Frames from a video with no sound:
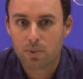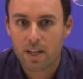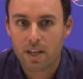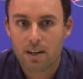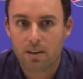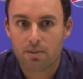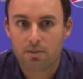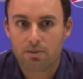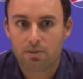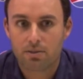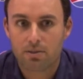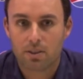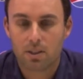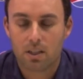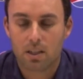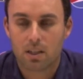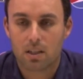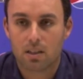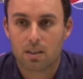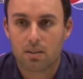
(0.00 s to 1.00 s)
we have
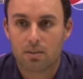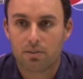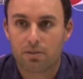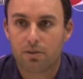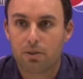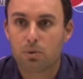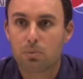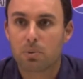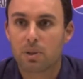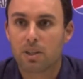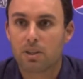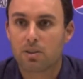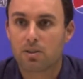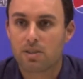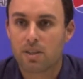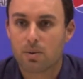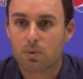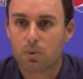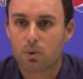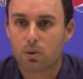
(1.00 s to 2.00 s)
uh, a few players
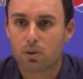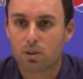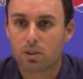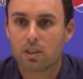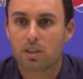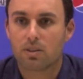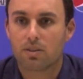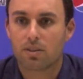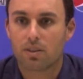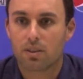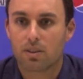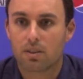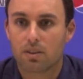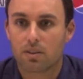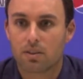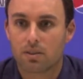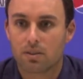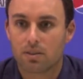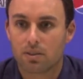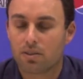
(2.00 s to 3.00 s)
that we're looking to,
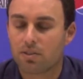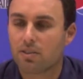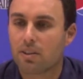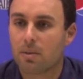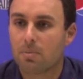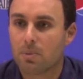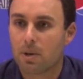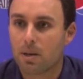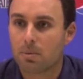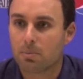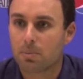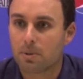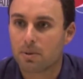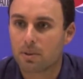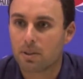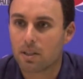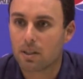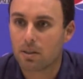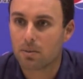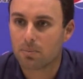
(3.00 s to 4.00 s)
to step up,
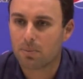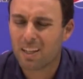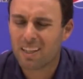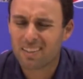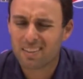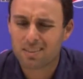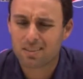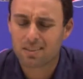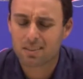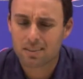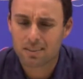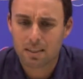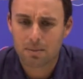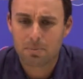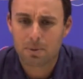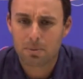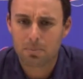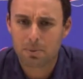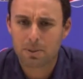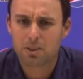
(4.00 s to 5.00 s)
um, not necessarily
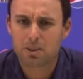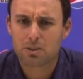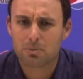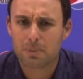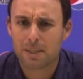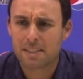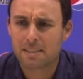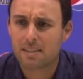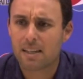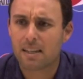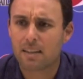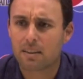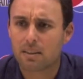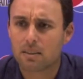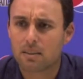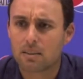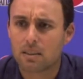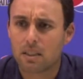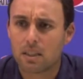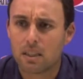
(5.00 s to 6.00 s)
step up, but just maintain
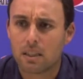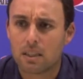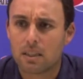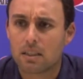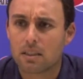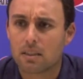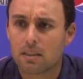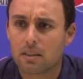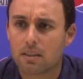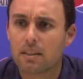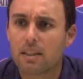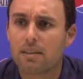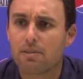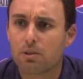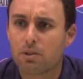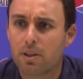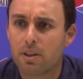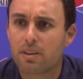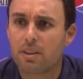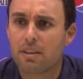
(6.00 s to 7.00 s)
the, the
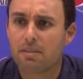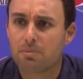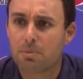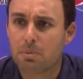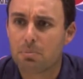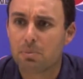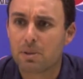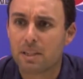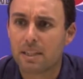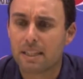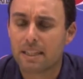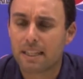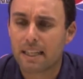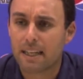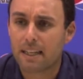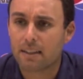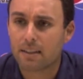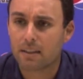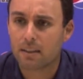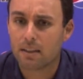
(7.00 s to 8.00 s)
level that they've been playing
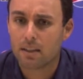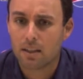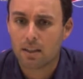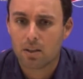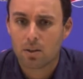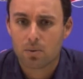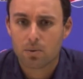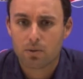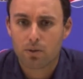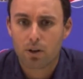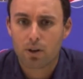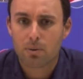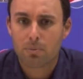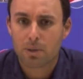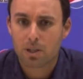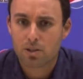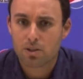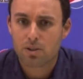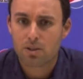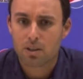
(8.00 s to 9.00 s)
at. And we've already
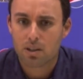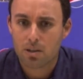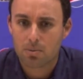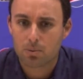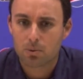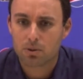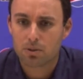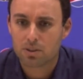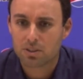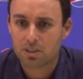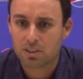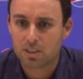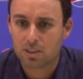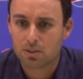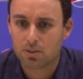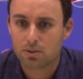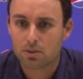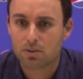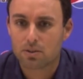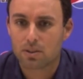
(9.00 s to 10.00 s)
mentioned a couple of the
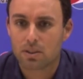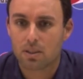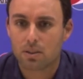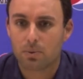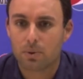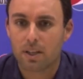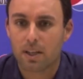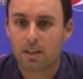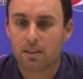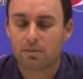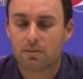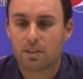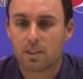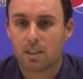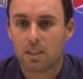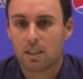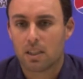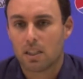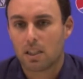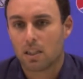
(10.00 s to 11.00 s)
seniors. Uh, we have
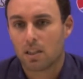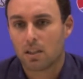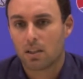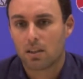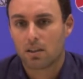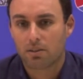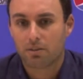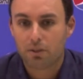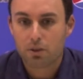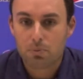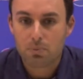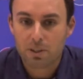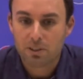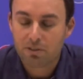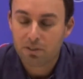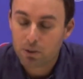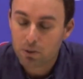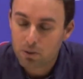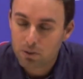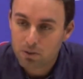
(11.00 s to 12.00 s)
uh, a few
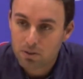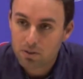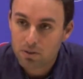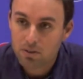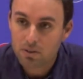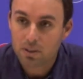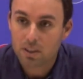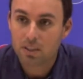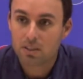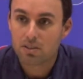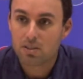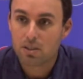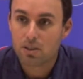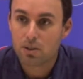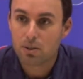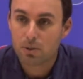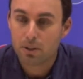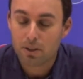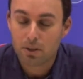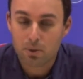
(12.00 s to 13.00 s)
midfielders to
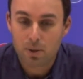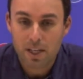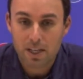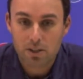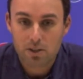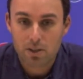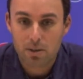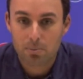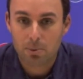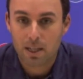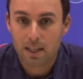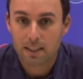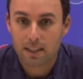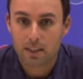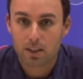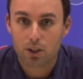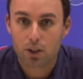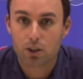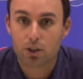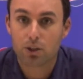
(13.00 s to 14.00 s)
continue. I know AJ Black
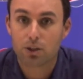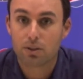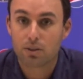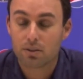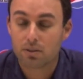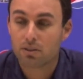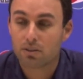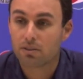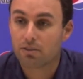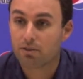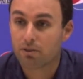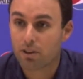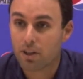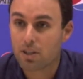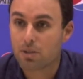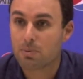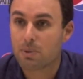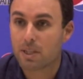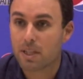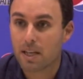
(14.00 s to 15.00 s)
had a good
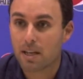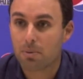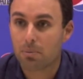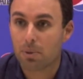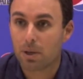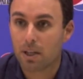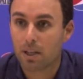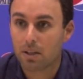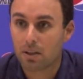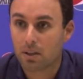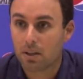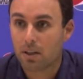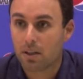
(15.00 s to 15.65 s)
freshman campaign.